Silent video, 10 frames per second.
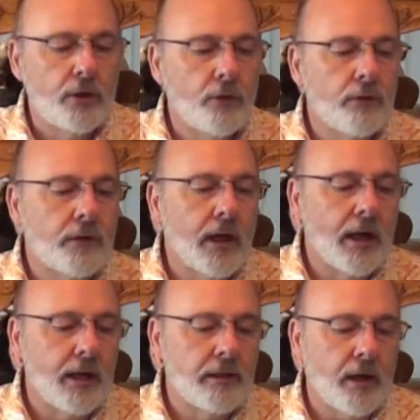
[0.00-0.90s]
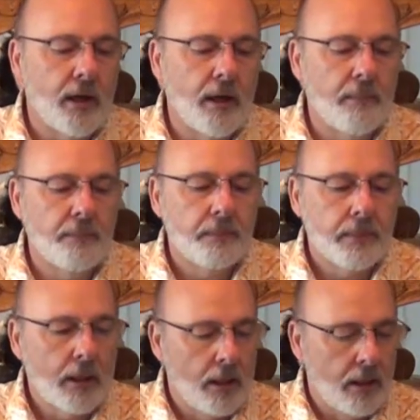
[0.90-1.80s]
You've got,
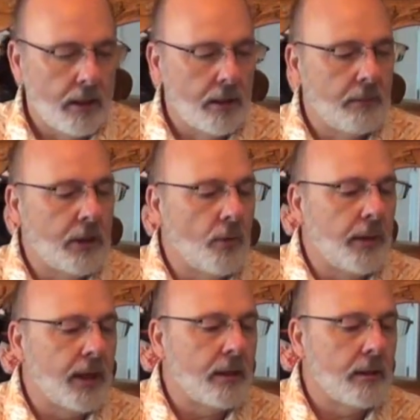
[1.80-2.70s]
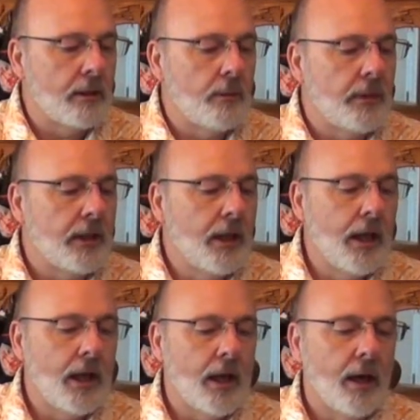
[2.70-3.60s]
let me go back a little bit,
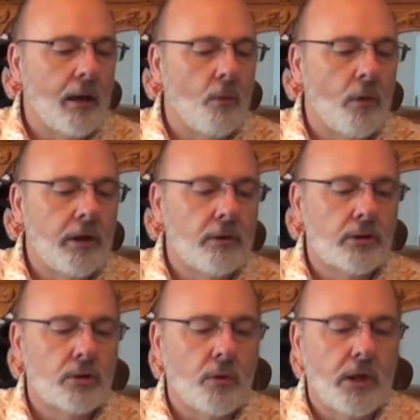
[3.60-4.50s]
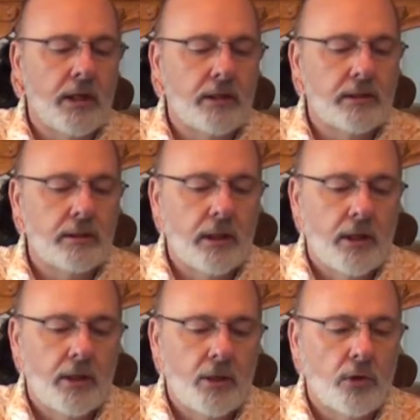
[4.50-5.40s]
one of your screens,
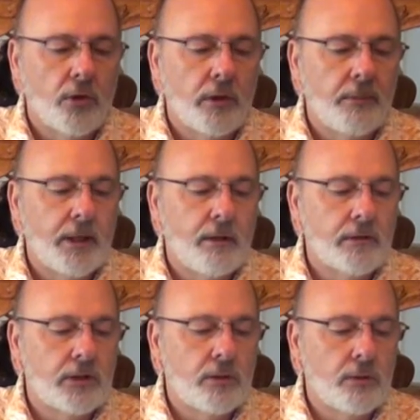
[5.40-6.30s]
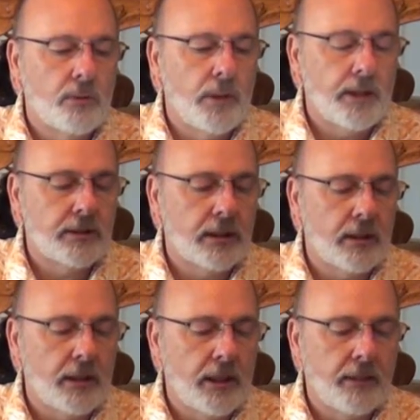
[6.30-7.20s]
you're going to be able to
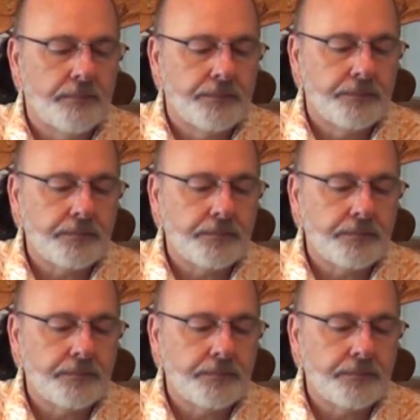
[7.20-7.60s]
basically